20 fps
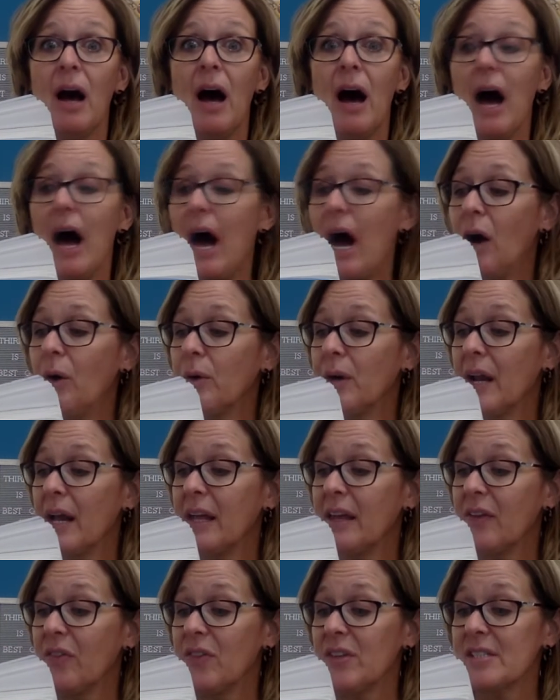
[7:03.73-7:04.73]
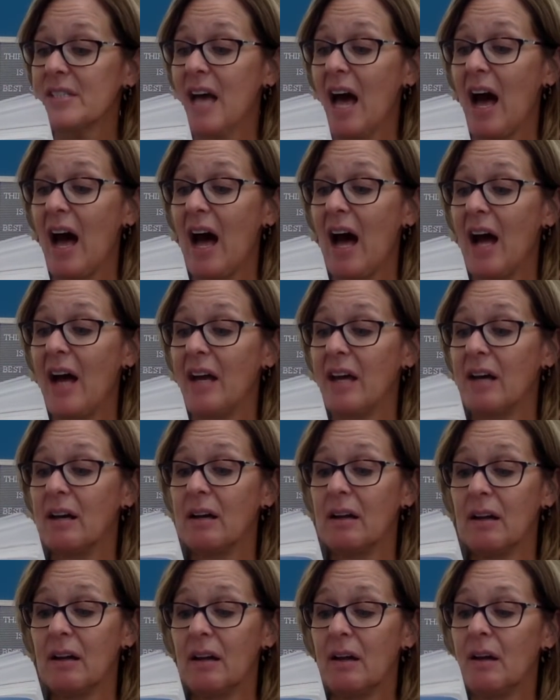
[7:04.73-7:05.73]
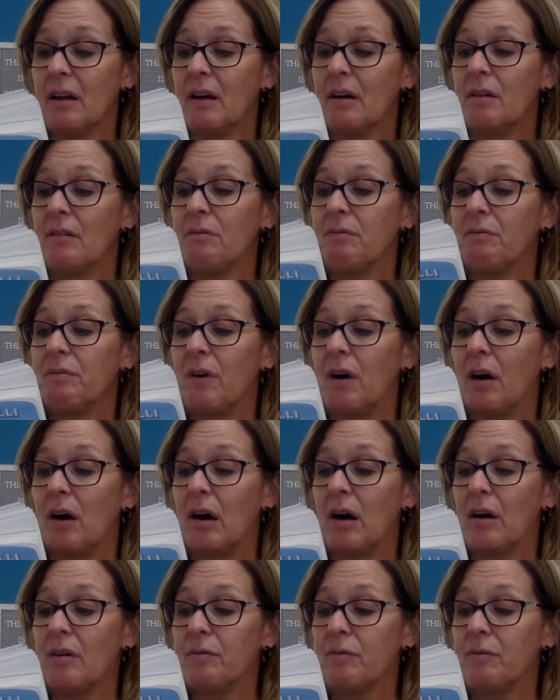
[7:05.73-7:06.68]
How did I get this high? Far,